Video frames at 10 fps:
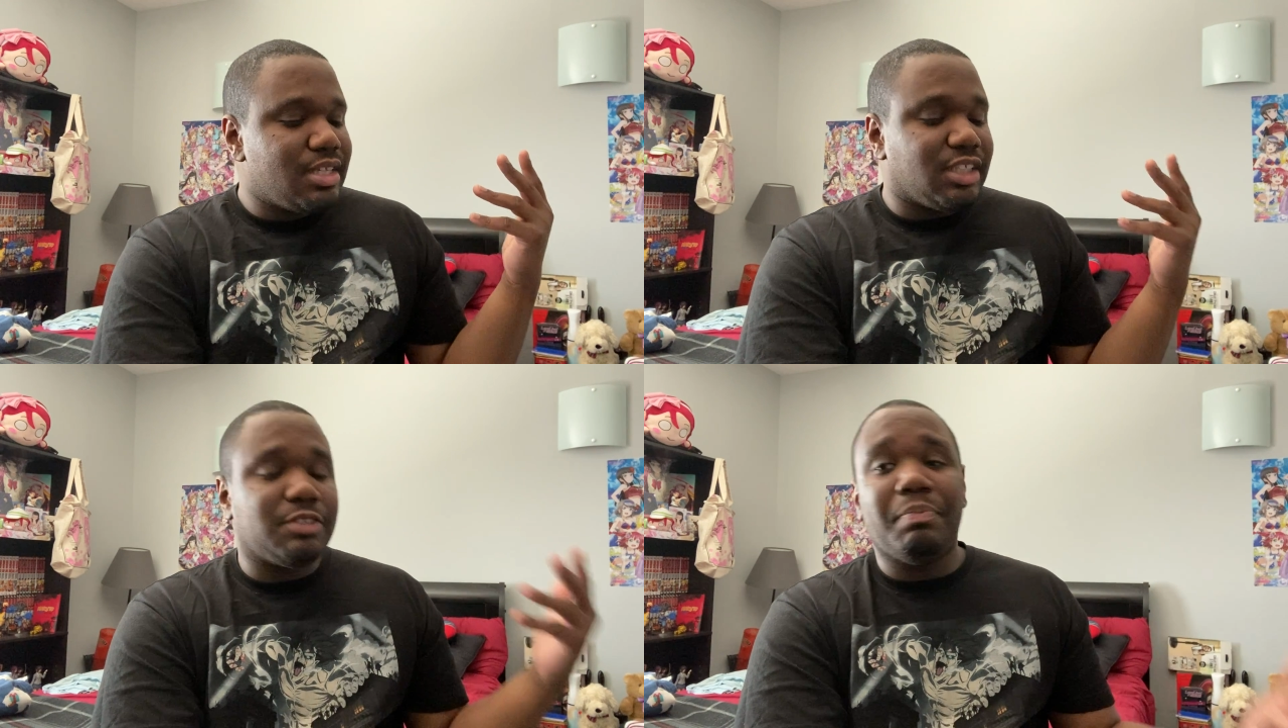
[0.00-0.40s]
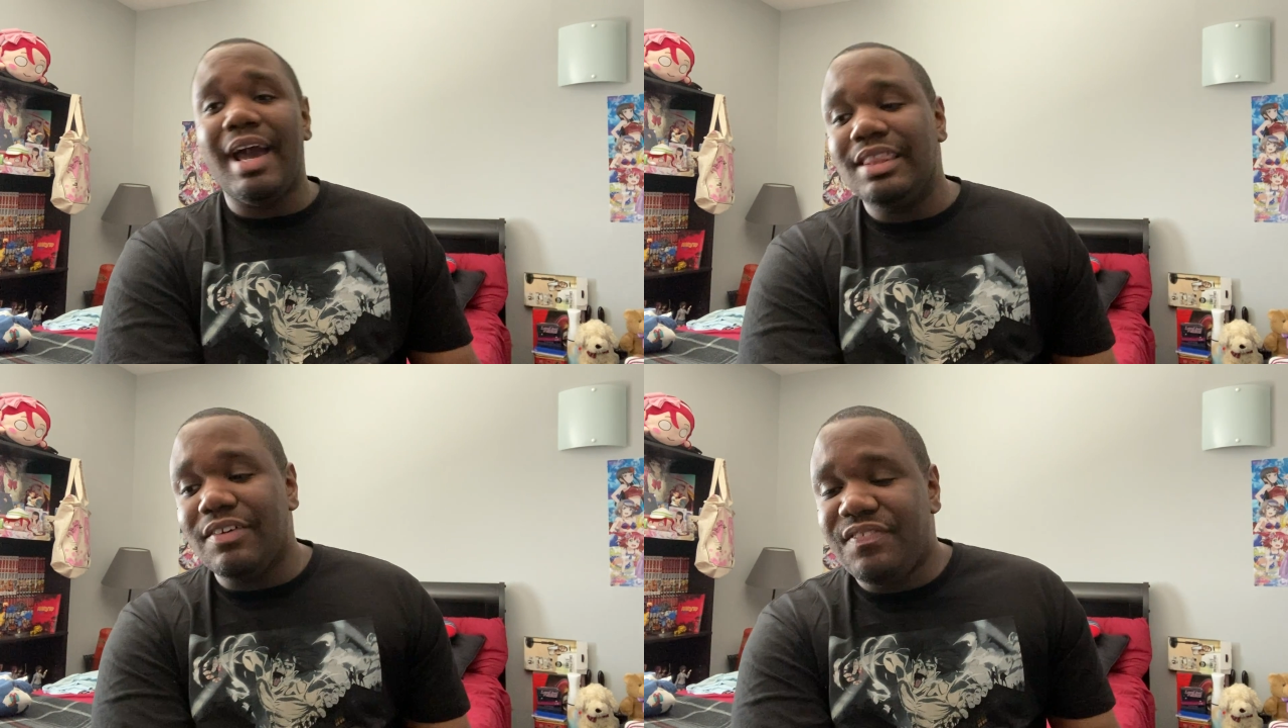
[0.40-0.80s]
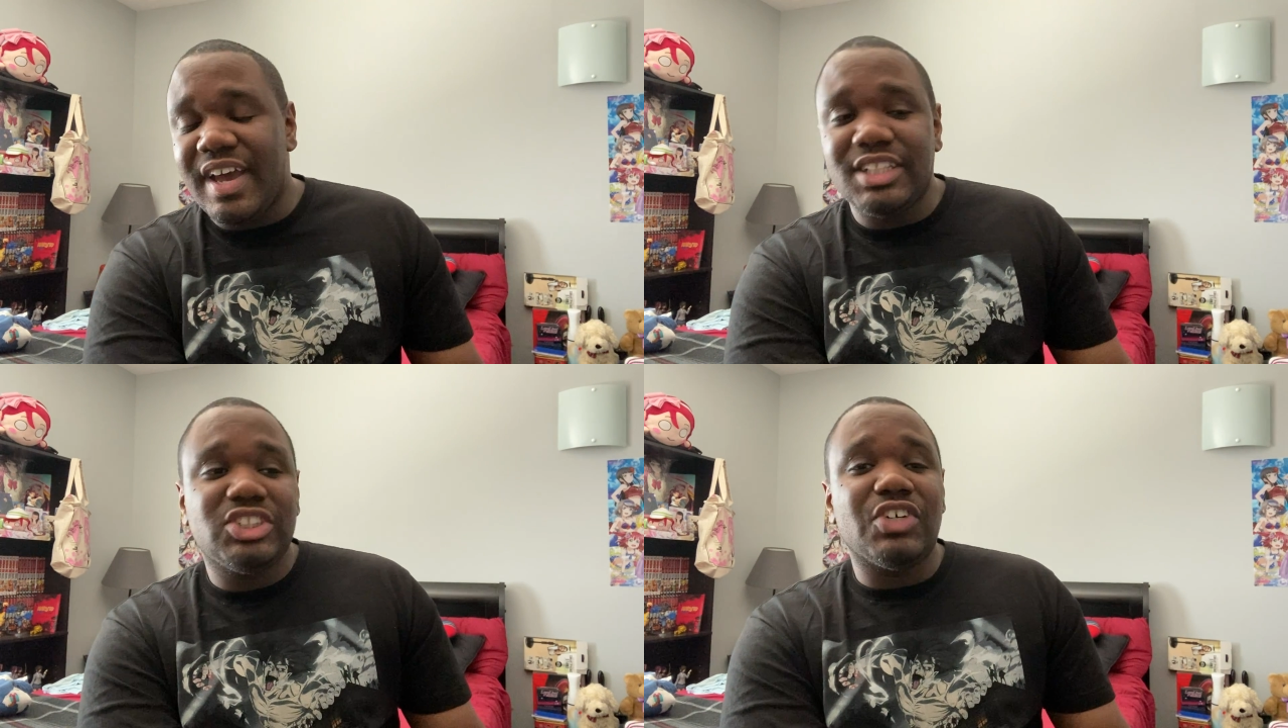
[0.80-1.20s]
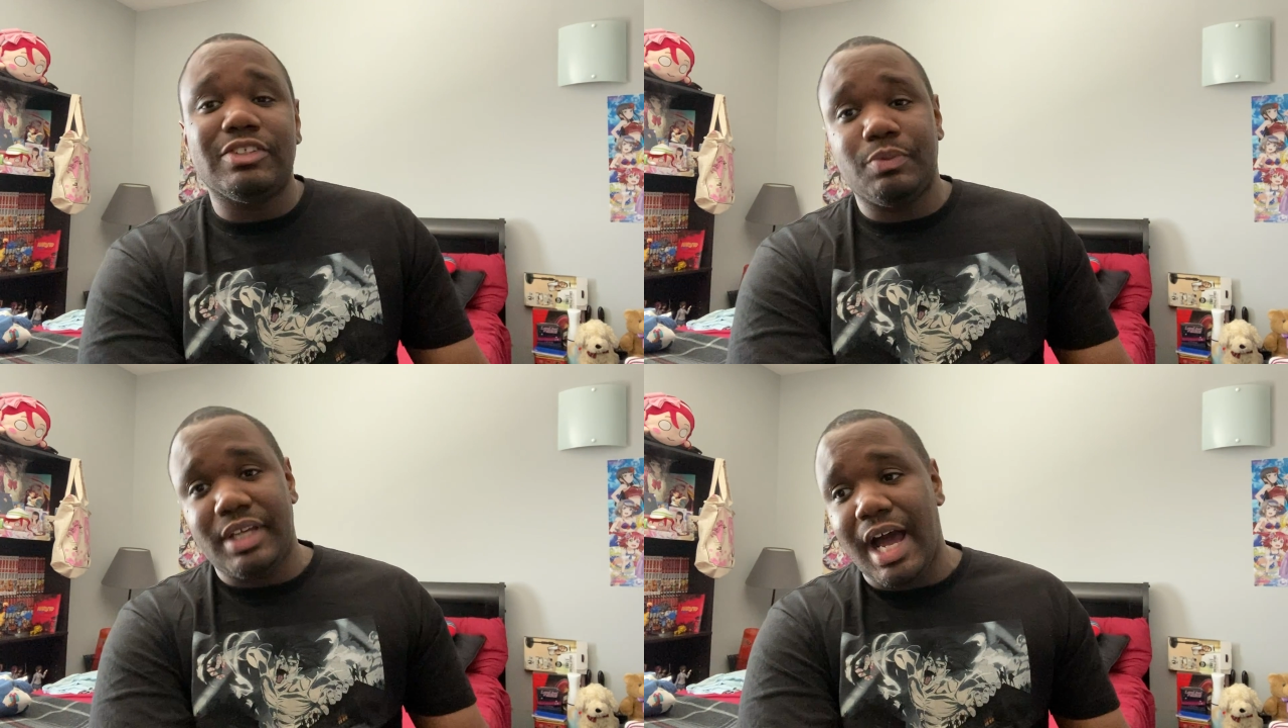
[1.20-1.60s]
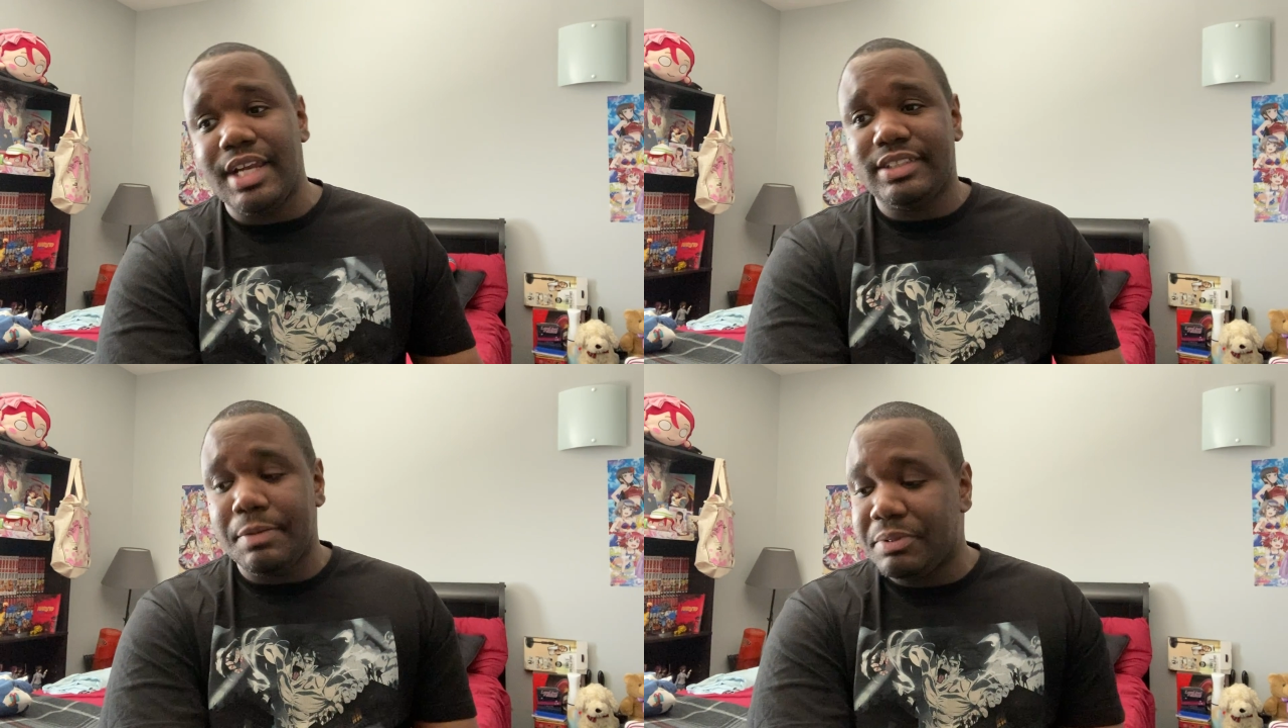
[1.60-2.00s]
Despite the fan service we got in
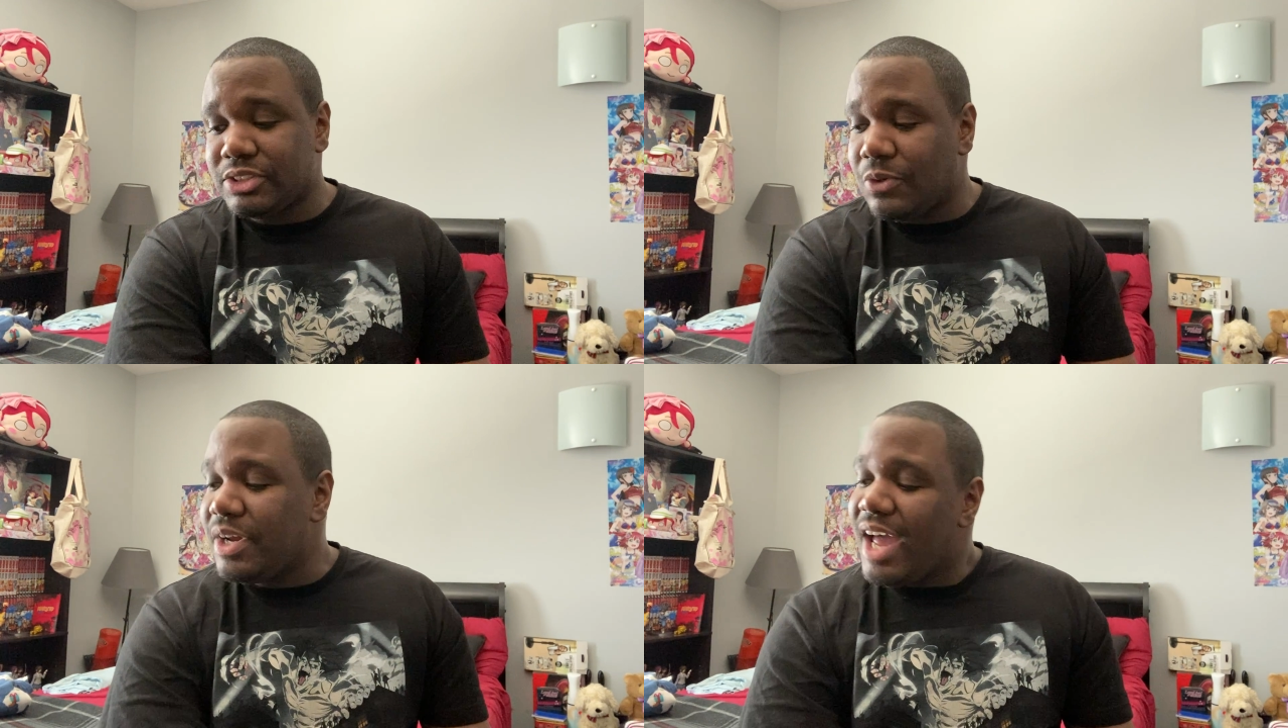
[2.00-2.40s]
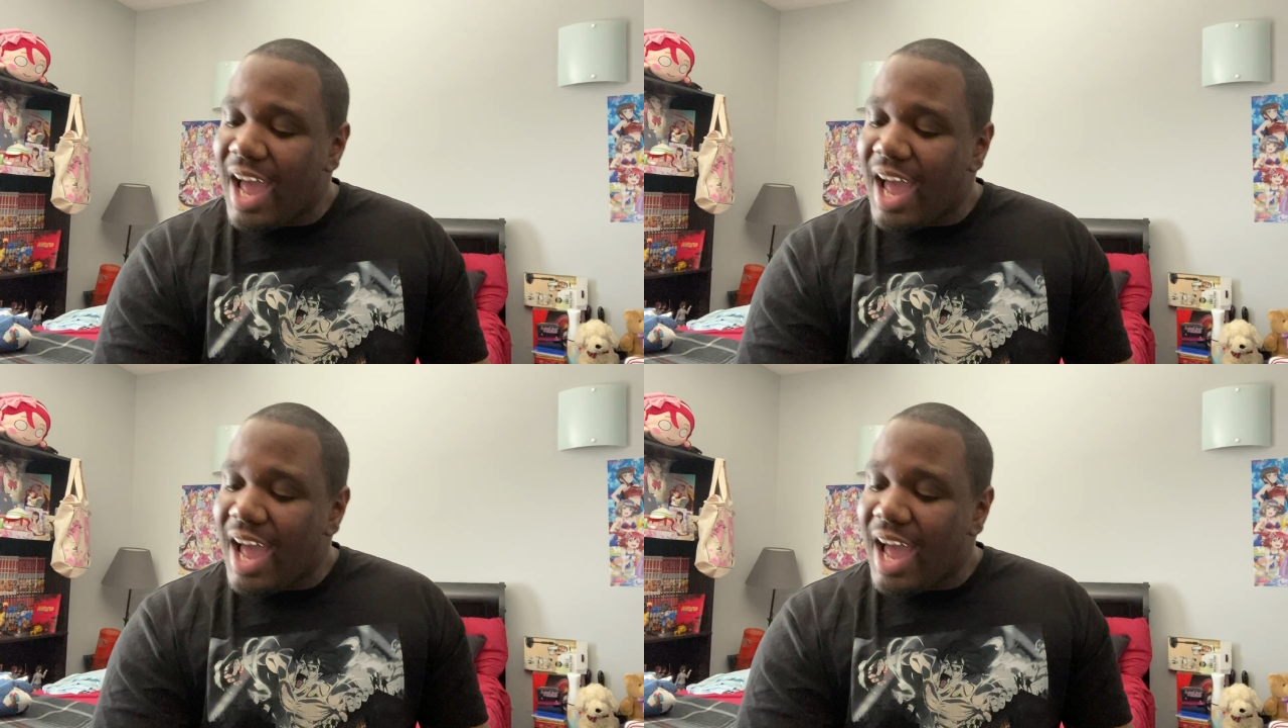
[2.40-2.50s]
this episode,